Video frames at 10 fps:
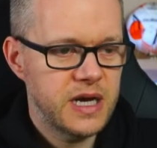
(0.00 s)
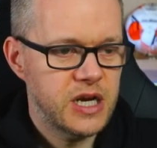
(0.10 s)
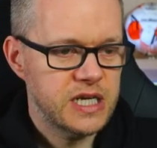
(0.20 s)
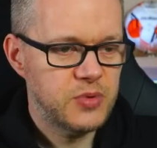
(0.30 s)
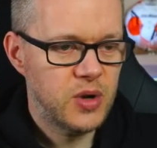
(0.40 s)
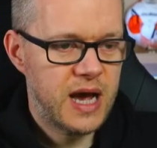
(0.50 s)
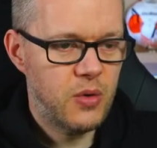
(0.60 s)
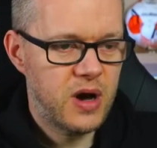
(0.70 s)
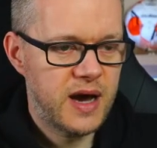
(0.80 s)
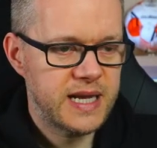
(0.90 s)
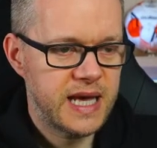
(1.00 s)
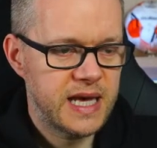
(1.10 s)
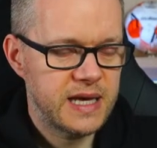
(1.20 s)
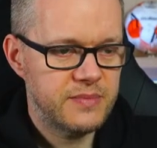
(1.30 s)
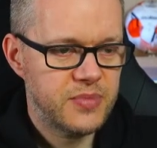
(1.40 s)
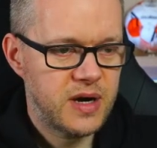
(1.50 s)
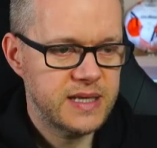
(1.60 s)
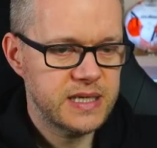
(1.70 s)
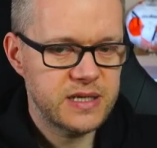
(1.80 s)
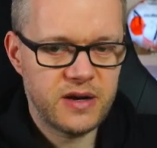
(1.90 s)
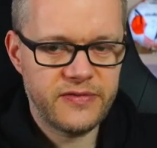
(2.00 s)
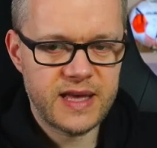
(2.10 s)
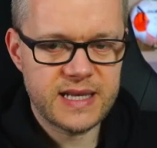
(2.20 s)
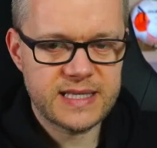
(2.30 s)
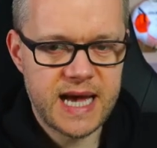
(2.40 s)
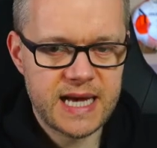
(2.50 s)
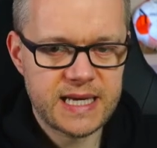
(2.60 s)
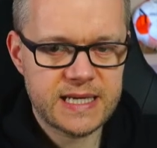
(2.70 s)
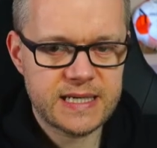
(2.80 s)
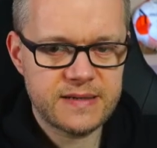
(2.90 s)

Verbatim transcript: Nice ball out wide here. Brighton on the attack.